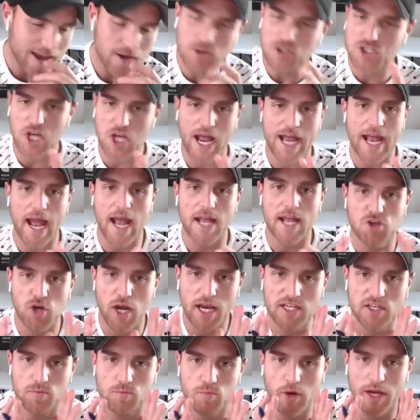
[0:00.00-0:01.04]
was, I, I
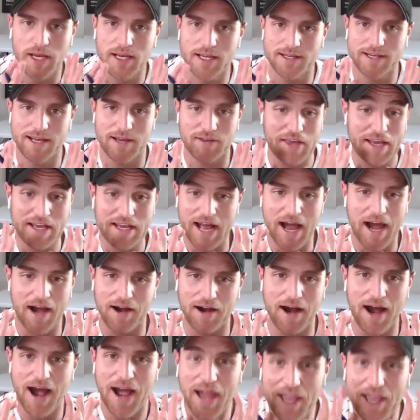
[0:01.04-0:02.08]
tried to break it down like
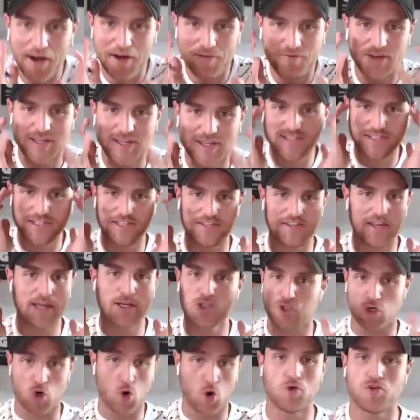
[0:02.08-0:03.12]
i obviously like
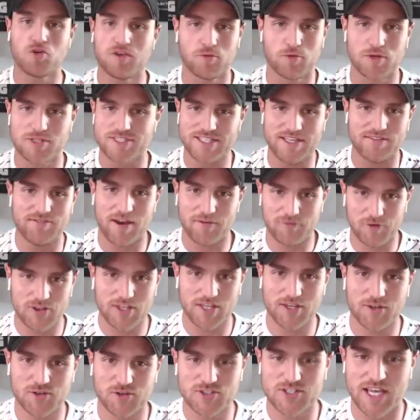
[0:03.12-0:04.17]
totally receive
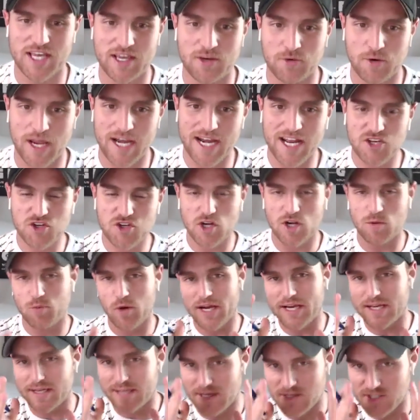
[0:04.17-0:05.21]
everything you're saying right i try to
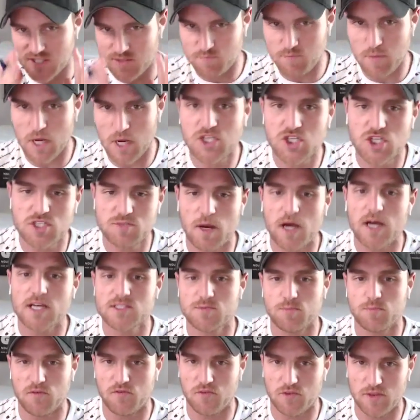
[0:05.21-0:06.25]
break it yeah. down as much as
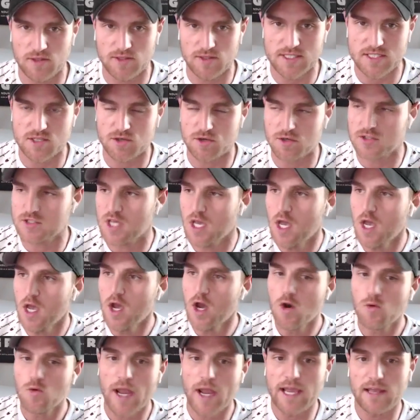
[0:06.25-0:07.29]
possible for the listener yeah.
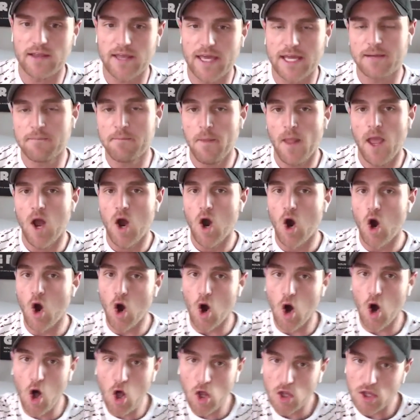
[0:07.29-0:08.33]
right like
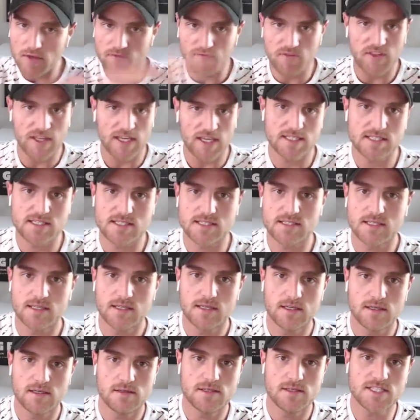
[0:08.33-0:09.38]
all of this
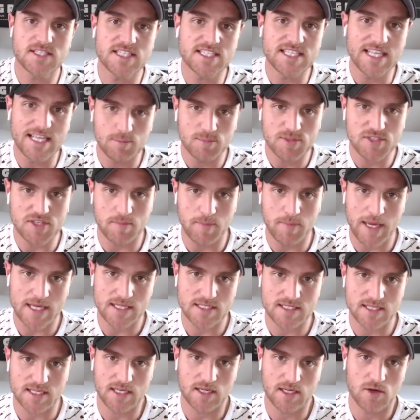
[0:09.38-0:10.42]
seems
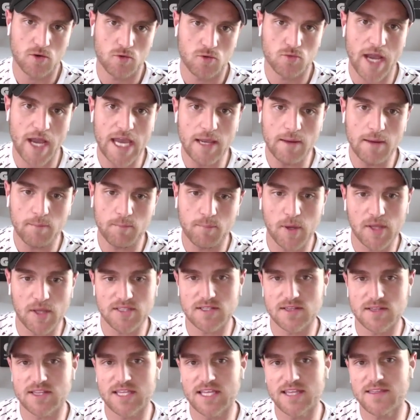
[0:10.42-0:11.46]
amazing, right?
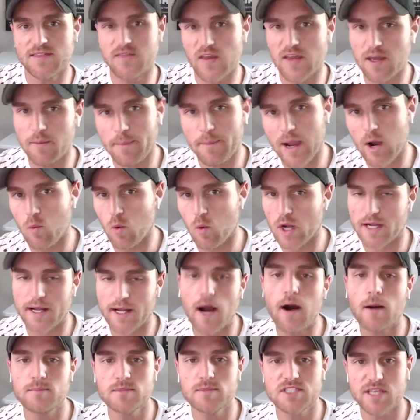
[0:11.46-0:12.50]
But then think about what
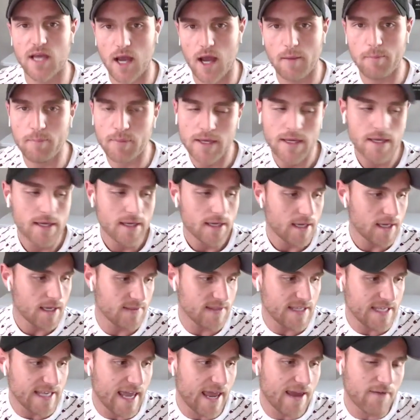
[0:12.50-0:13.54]
comes up in
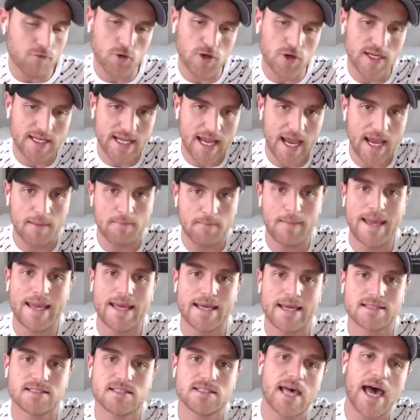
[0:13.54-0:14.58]
the everyday
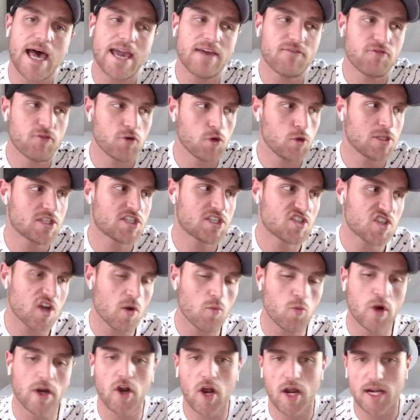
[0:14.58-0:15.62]
man's life who is
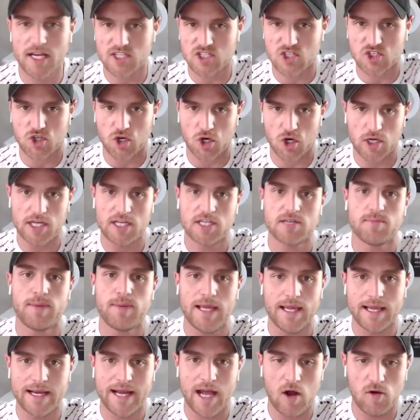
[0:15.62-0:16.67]
somewhere on his journey to
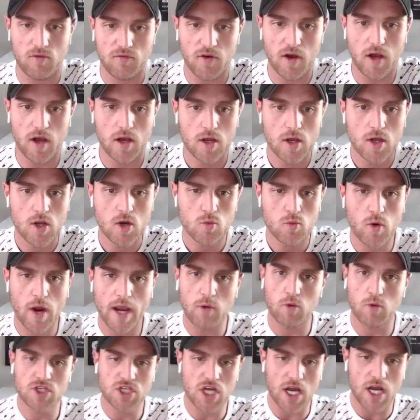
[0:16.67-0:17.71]
being an alpha,
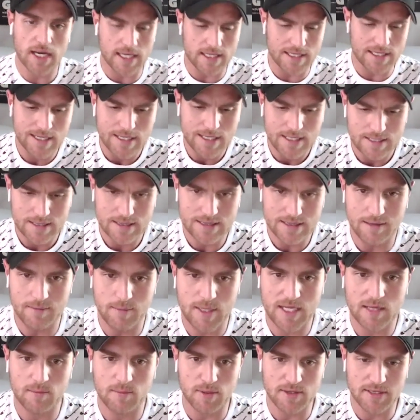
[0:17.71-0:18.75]
right? We're talking yeah.
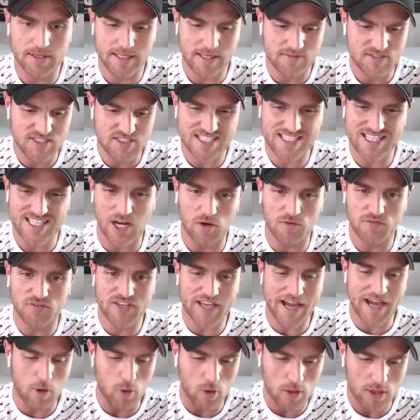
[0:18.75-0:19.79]
limiting beliefs, self
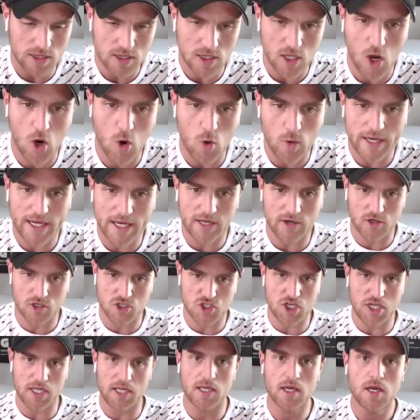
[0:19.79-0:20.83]
doubt, low energy,
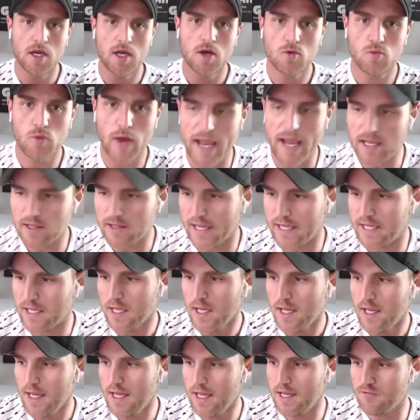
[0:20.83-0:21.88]
yeah. right? Like,
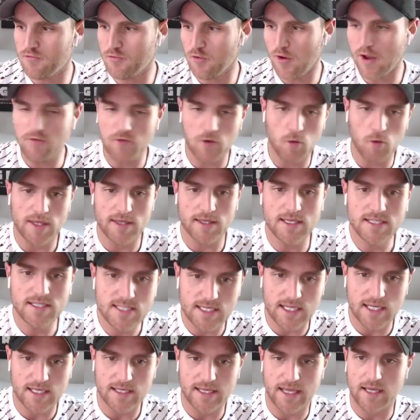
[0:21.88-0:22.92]
and for everyone
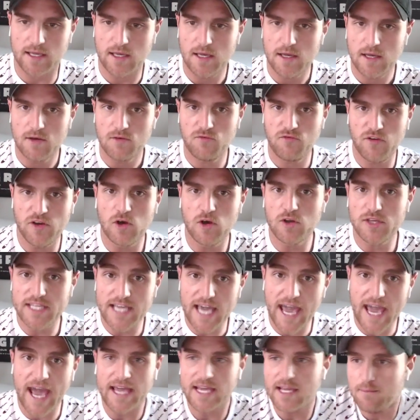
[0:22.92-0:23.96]
listening, like Phil,
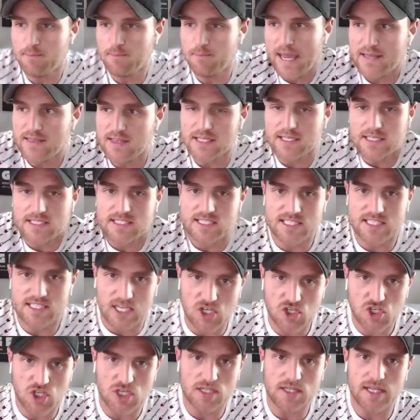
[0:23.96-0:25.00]
yeah, he made the
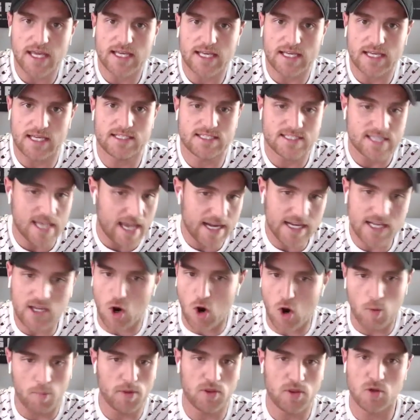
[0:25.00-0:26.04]
decision. Like he said, he
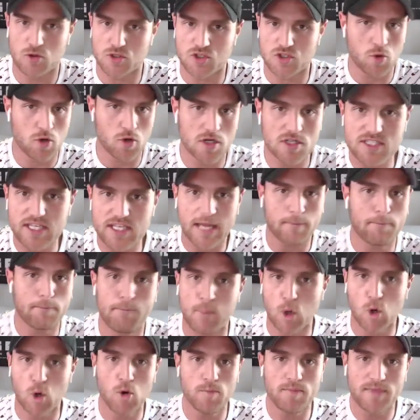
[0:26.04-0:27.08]
opened those doors, like,
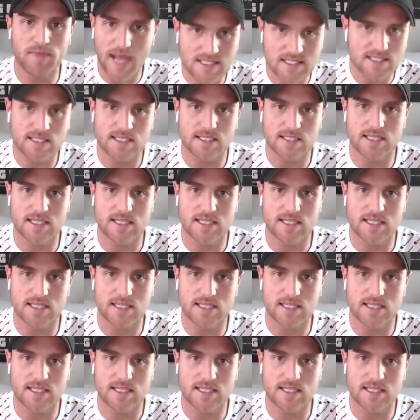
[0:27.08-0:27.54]
boom, that's the